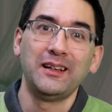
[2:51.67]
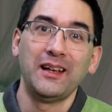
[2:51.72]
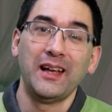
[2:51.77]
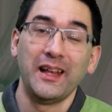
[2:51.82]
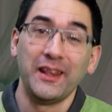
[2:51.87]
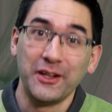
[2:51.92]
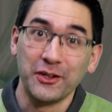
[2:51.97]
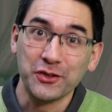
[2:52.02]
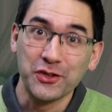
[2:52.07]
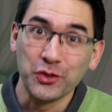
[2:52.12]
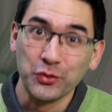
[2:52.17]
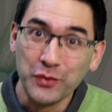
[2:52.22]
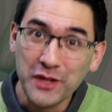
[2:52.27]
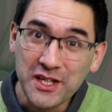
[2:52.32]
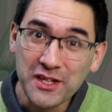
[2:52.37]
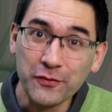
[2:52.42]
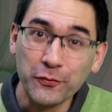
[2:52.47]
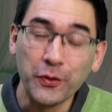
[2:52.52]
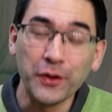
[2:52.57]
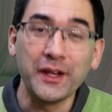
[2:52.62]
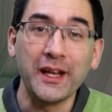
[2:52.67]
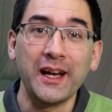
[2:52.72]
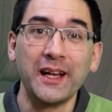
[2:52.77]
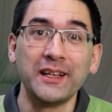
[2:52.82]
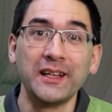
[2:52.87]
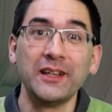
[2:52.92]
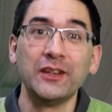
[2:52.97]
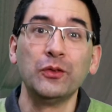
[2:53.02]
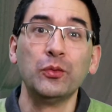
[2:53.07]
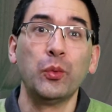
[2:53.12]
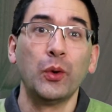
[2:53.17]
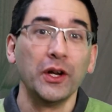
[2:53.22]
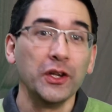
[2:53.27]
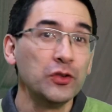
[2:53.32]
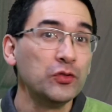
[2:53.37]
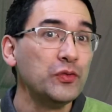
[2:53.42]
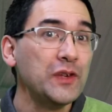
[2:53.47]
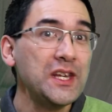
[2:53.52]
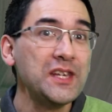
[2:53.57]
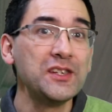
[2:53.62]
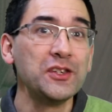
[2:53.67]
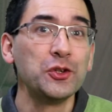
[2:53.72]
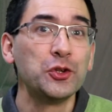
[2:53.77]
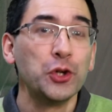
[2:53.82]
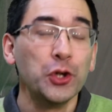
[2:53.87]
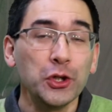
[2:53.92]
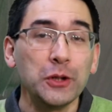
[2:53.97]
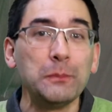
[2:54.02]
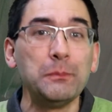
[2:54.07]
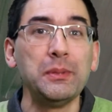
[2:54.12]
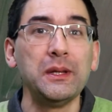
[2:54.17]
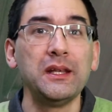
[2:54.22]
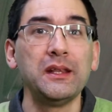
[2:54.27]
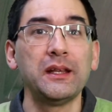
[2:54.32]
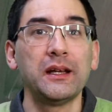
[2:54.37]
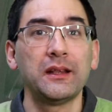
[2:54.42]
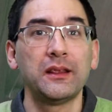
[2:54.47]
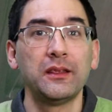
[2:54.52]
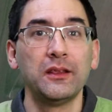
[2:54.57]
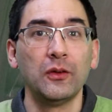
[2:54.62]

And there's a reason for that, and one reason could be that